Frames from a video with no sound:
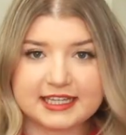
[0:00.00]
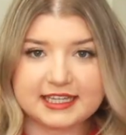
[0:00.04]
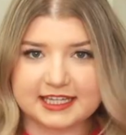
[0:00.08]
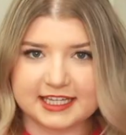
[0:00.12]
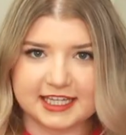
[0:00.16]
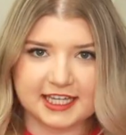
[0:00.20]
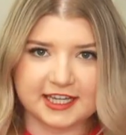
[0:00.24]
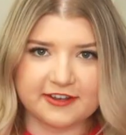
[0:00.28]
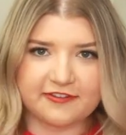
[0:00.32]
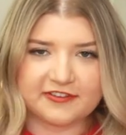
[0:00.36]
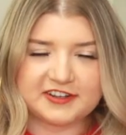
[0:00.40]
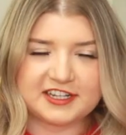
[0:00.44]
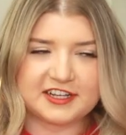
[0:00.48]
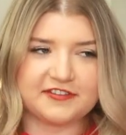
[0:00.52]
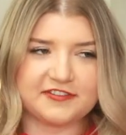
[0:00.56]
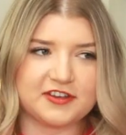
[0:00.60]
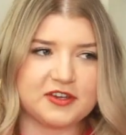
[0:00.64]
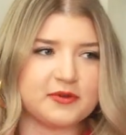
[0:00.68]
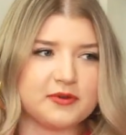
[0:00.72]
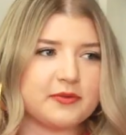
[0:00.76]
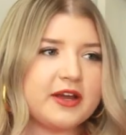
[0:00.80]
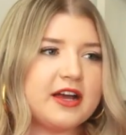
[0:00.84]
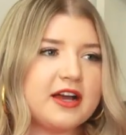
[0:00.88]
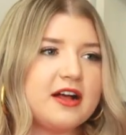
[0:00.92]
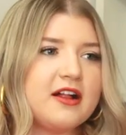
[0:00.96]
gift, if
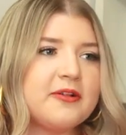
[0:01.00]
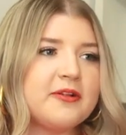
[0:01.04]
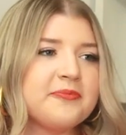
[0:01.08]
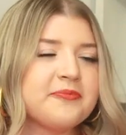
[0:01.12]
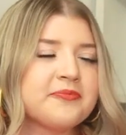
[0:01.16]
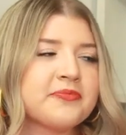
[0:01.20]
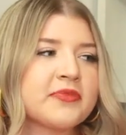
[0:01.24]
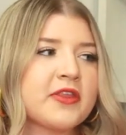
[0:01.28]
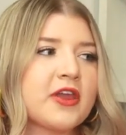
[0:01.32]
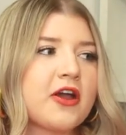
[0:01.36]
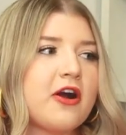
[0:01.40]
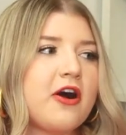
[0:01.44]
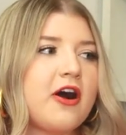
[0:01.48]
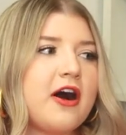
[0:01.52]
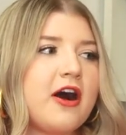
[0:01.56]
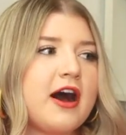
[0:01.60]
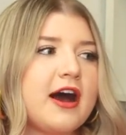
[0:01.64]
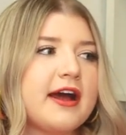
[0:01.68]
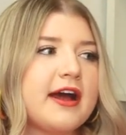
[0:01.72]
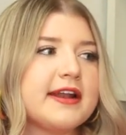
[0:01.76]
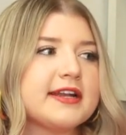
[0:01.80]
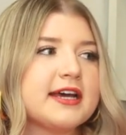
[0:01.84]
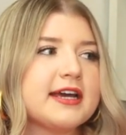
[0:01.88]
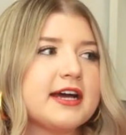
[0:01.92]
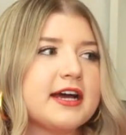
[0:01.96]
you will,
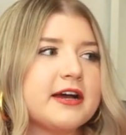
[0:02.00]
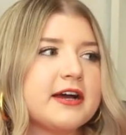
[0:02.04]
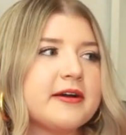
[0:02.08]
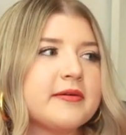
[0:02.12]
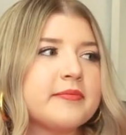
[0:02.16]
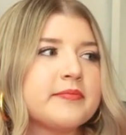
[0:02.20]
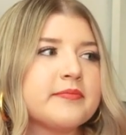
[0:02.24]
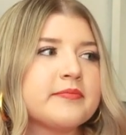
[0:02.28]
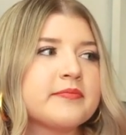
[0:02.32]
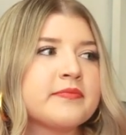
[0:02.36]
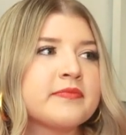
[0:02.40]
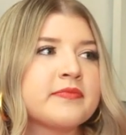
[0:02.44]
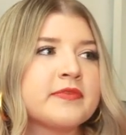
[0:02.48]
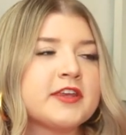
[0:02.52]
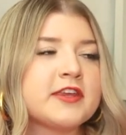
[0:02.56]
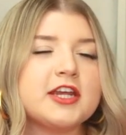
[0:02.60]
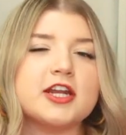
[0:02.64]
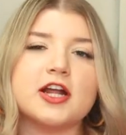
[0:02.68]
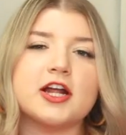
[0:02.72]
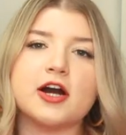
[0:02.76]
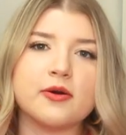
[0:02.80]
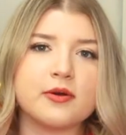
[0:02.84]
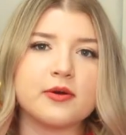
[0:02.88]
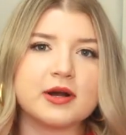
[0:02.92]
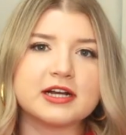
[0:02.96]
on, um, you
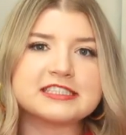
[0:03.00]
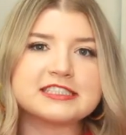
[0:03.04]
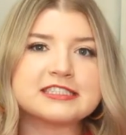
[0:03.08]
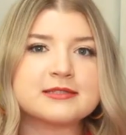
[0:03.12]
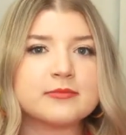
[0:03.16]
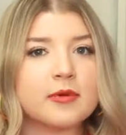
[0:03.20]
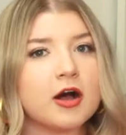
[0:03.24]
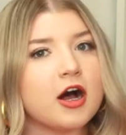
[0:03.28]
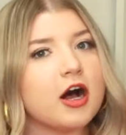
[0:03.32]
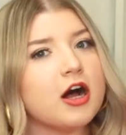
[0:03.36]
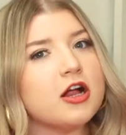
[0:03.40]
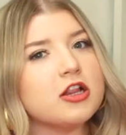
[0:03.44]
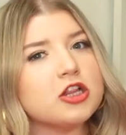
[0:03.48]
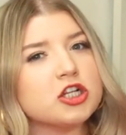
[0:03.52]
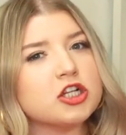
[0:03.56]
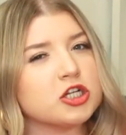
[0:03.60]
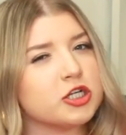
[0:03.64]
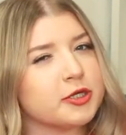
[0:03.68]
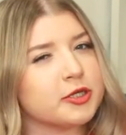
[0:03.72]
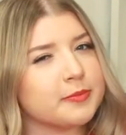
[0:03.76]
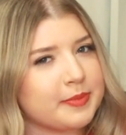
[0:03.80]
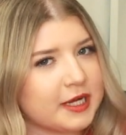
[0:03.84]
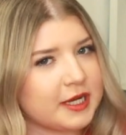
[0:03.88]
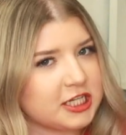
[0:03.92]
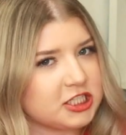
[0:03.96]
know, a
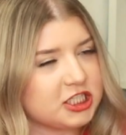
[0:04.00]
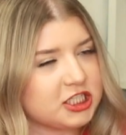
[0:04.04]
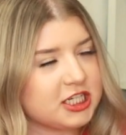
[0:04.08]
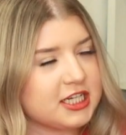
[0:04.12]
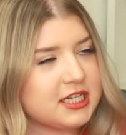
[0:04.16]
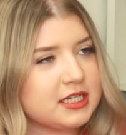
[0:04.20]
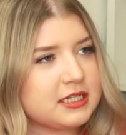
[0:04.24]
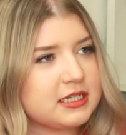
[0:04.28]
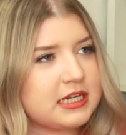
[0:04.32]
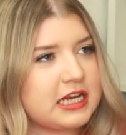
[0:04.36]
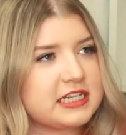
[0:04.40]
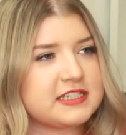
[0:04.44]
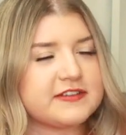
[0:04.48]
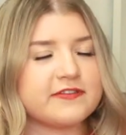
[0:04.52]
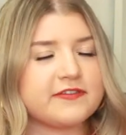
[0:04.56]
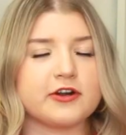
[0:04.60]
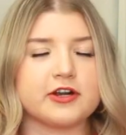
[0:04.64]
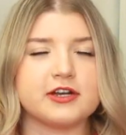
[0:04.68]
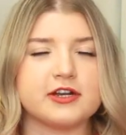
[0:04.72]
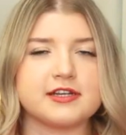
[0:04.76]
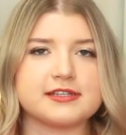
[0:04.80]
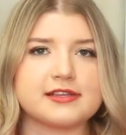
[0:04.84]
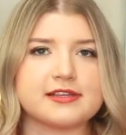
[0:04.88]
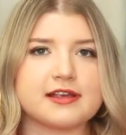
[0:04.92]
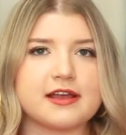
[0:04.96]
smaller budget as
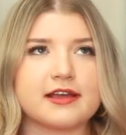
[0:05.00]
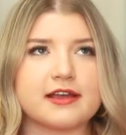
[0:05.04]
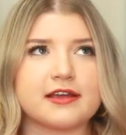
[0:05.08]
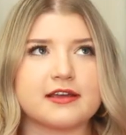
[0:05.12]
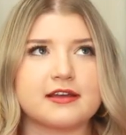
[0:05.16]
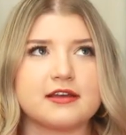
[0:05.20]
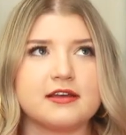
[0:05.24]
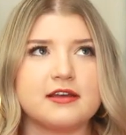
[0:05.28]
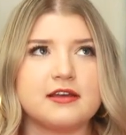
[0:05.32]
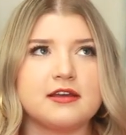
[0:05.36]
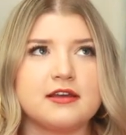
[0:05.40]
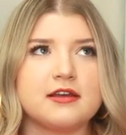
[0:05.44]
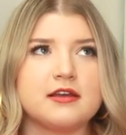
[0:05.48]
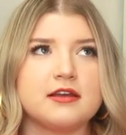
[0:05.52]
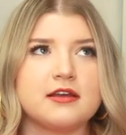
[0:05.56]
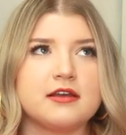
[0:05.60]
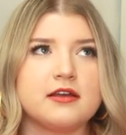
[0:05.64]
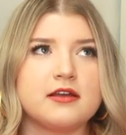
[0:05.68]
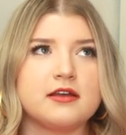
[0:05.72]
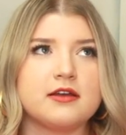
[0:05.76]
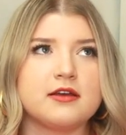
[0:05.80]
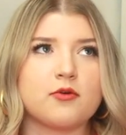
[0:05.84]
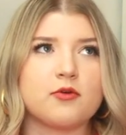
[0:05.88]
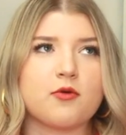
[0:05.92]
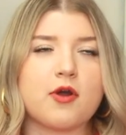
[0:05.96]
far as, like,
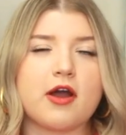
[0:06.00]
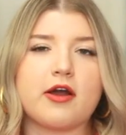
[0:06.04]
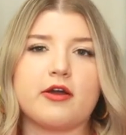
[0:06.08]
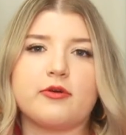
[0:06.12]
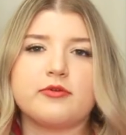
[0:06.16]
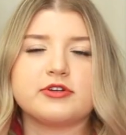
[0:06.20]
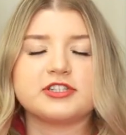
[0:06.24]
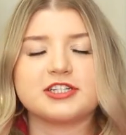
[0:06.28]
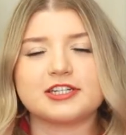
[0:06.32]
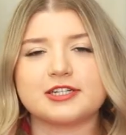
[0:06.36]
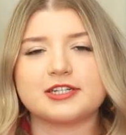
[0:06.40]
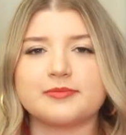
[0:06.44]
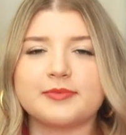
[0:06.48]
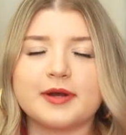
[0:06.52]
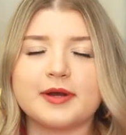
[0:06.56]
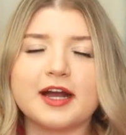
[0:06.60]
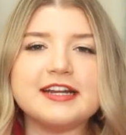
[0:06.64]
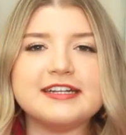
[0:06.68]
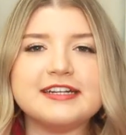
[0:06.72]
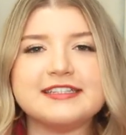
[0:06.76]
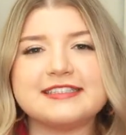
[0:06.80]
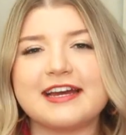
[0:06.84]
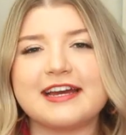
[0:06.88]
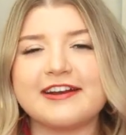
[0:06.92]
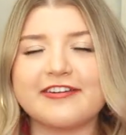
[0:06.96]
wow, I wish I could buy
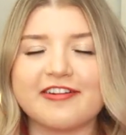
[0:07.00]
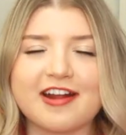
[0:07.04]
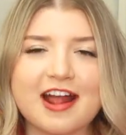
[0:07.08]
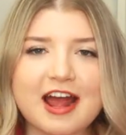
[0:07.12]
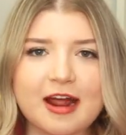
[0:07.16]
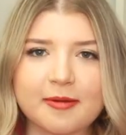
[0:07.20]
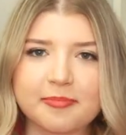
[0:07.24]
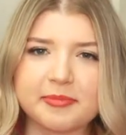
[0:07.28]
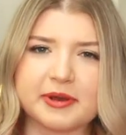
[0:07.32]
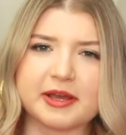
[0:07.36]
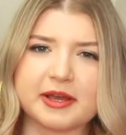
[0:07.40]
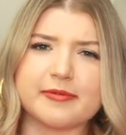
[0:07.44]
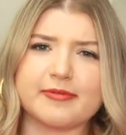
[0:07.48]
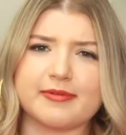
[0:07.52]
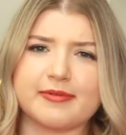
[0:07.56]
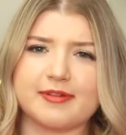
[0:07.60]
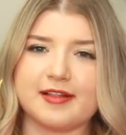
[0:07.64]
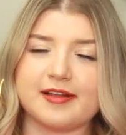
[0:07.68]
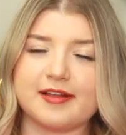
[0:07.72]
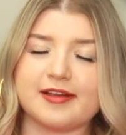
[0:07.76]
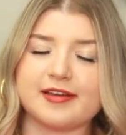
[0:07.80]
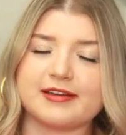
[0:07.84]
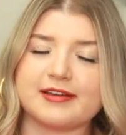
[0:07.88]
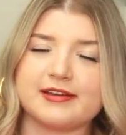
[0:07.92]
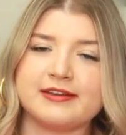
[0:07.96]
a designer handbag, but,
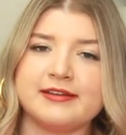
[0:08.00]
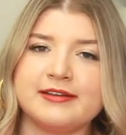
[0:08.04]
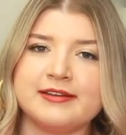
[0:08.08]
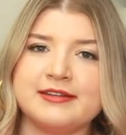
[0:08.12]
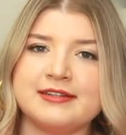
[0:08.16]
like,